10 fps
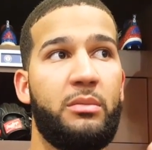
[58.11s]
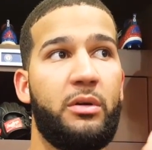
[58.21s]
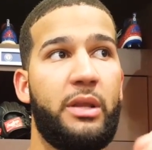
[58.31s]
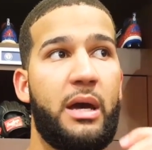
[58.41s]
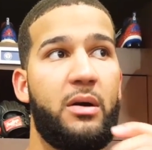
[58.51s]

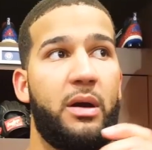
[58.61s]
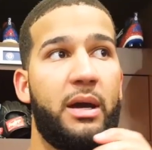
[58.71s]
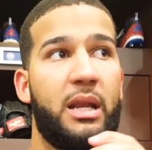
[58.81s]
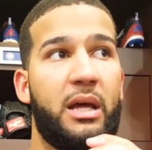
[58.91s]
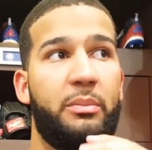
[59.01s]
But now I
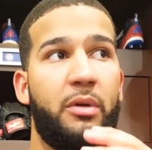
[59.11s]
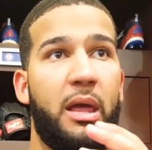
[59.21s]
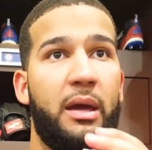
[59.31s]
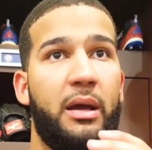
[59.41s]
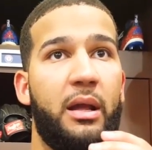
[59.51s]
had like a
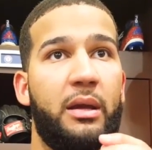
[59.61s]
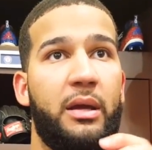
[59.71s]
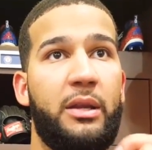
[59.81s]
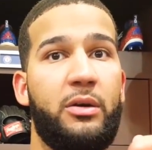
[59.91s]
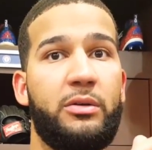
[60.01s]
plan.
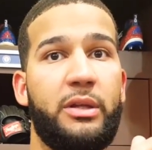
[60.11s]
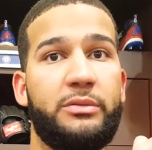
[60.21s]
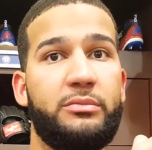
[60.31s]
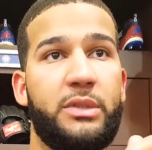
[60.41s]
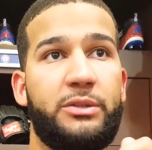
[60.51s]
I know
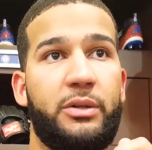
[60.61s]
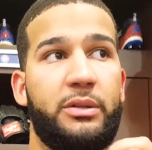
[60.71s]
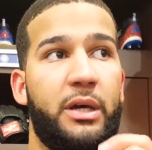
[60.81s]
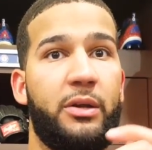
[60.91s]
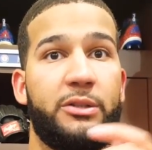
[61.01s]

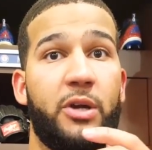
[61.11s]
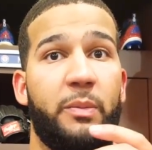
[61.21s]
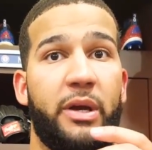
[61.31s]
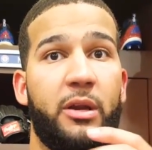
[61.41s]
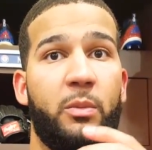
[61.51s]
they're gonna try
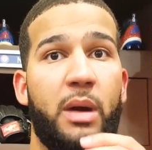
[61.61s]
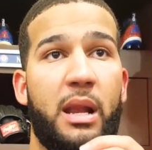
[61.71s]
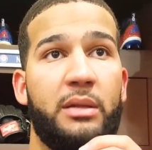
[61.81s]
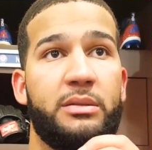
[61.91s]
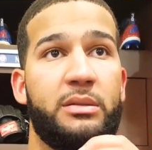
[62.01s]
to get in
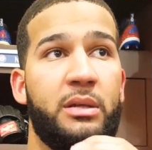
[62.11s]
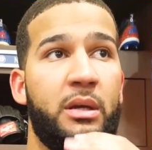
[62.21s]
balance.